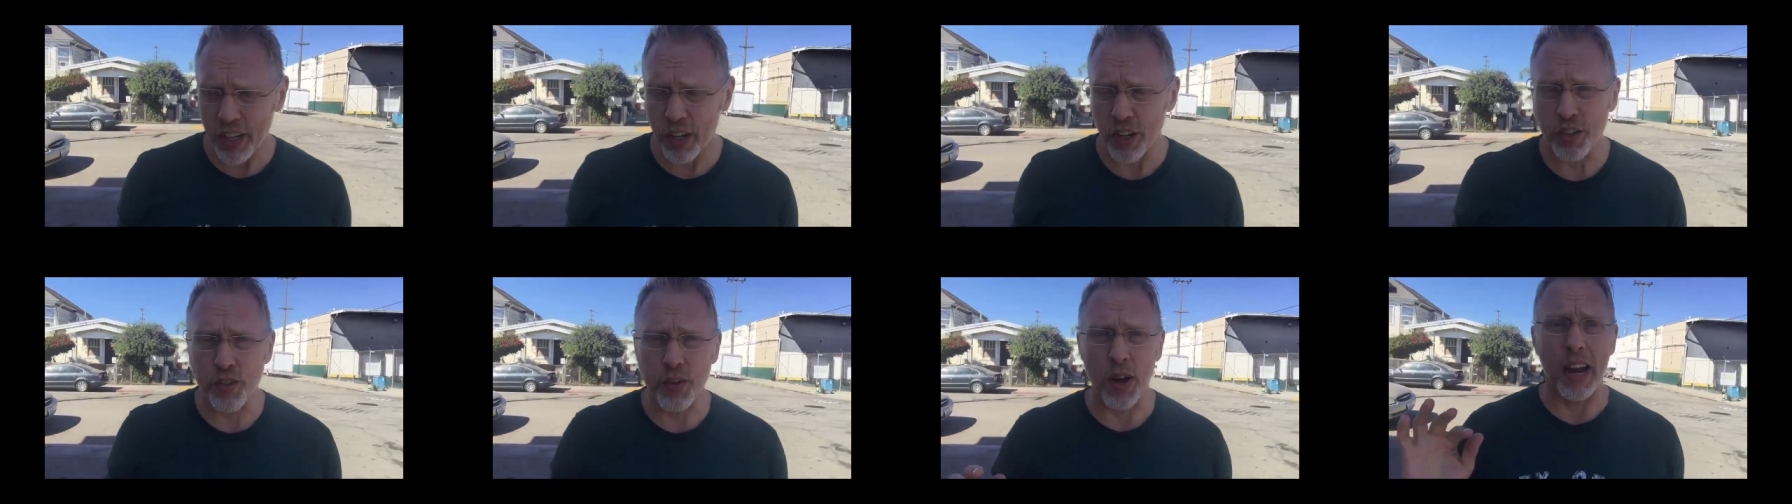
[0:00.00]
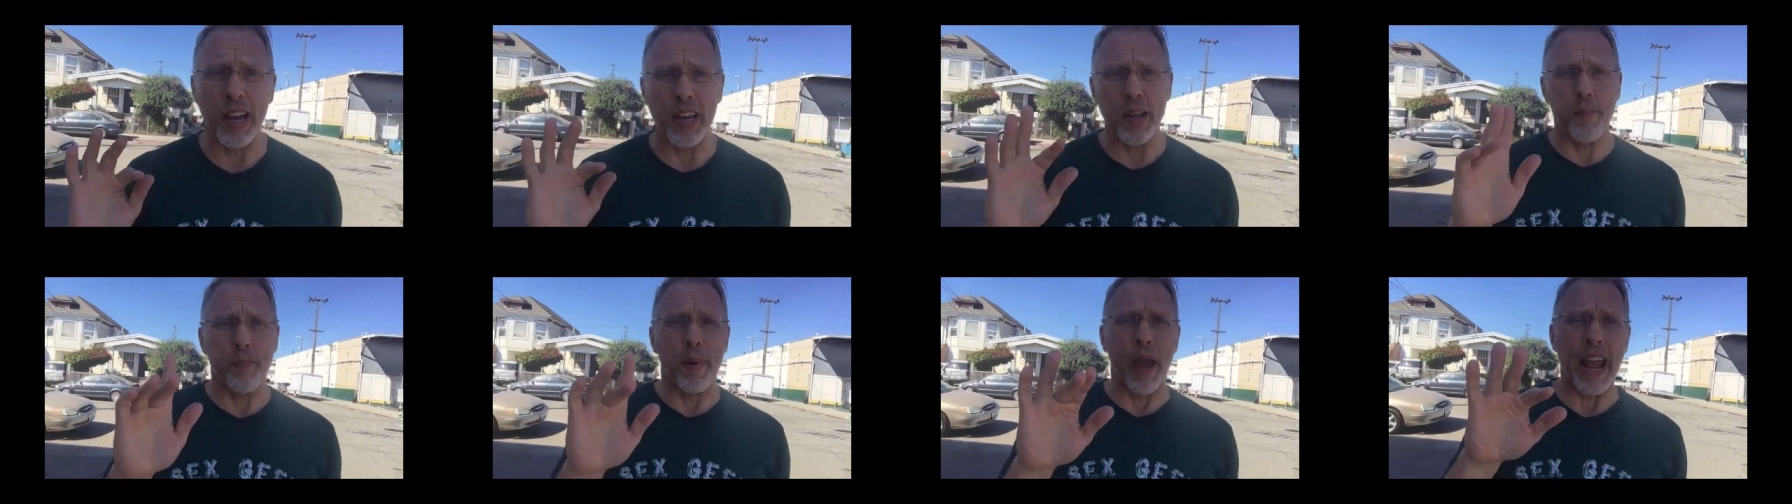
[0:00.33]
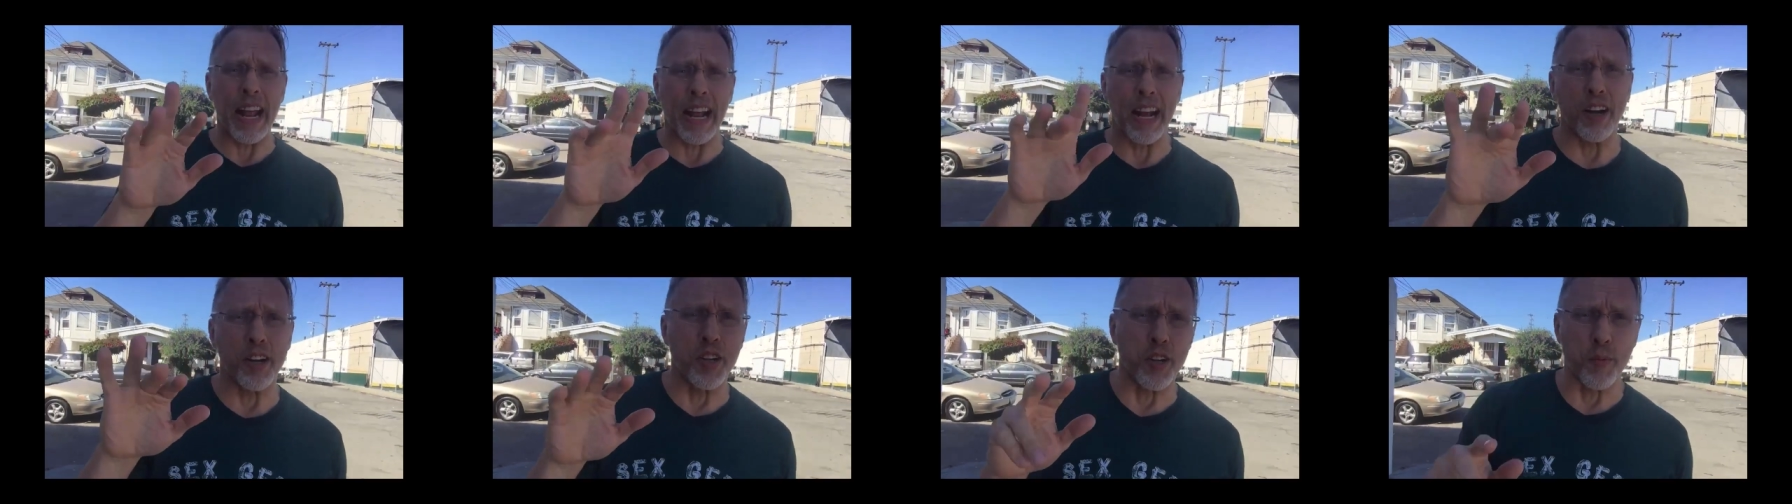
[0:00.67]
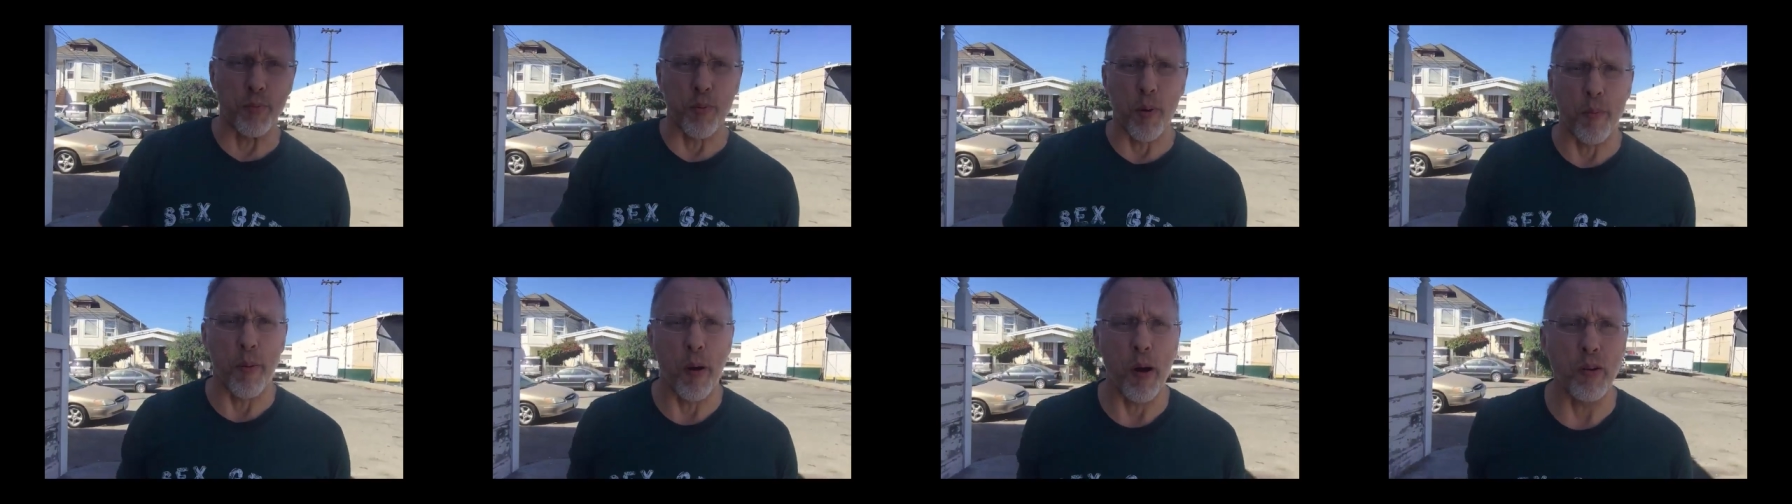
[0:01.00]
you know, trying to bang
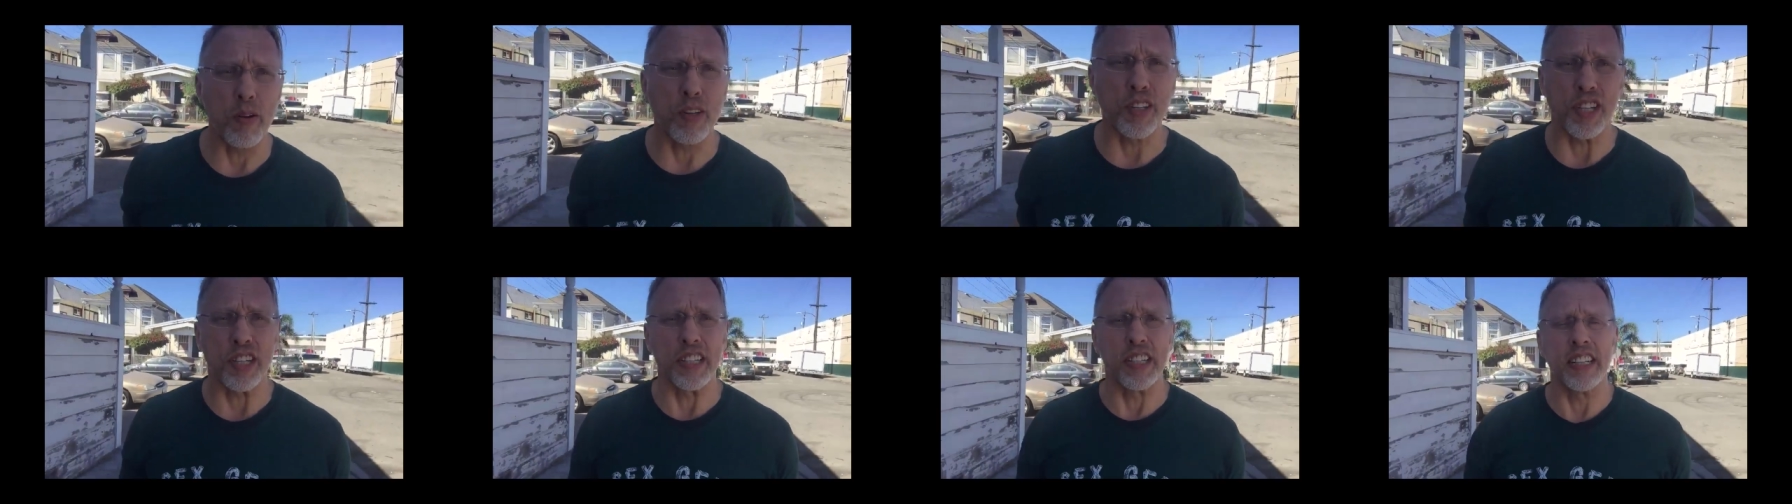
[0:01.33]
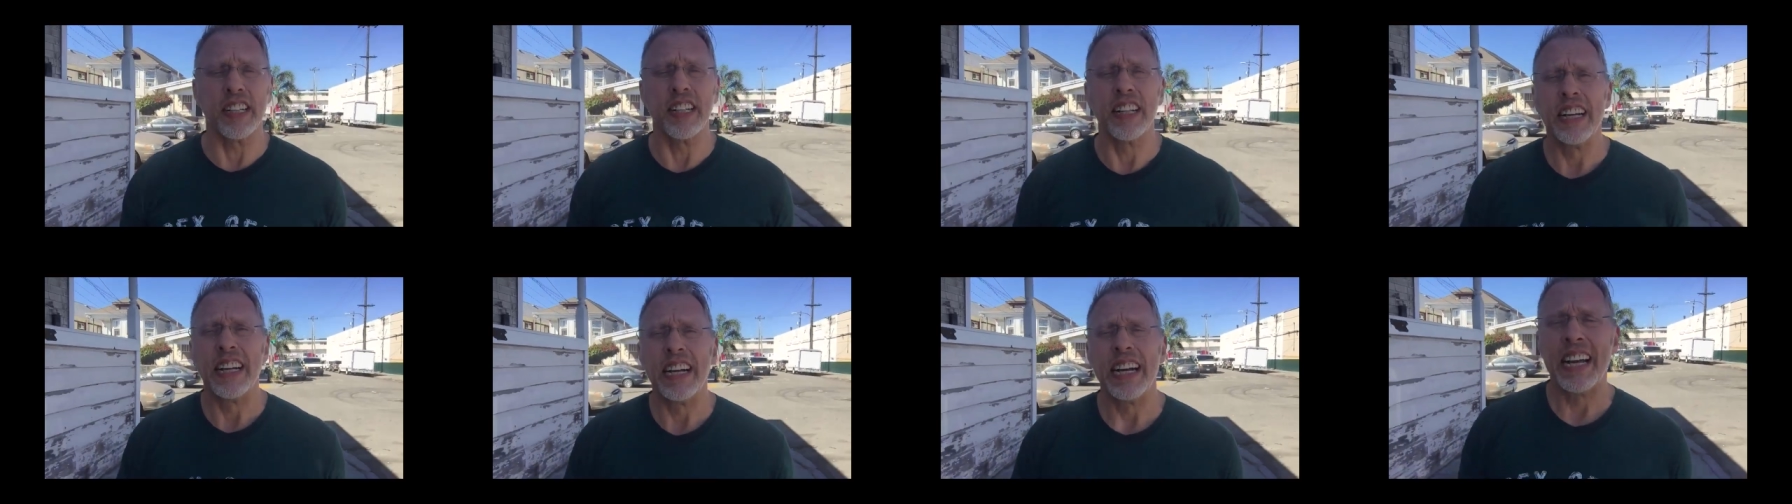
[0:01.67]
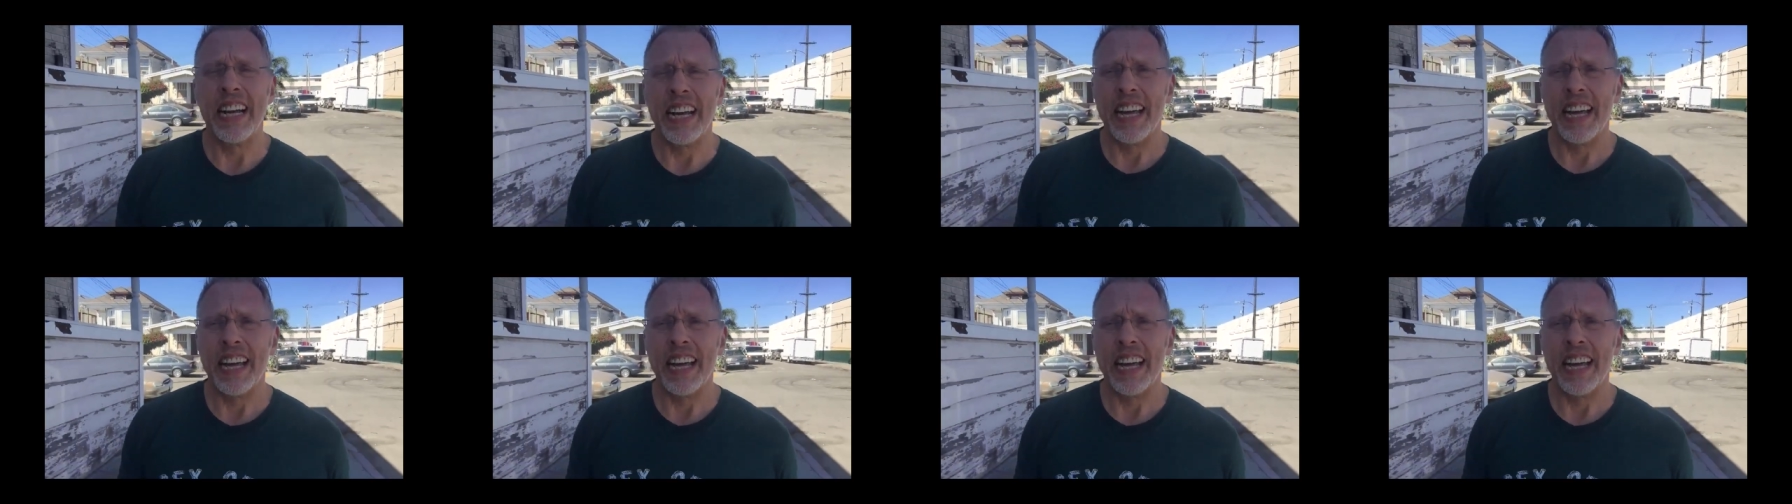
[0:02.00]
out your proposal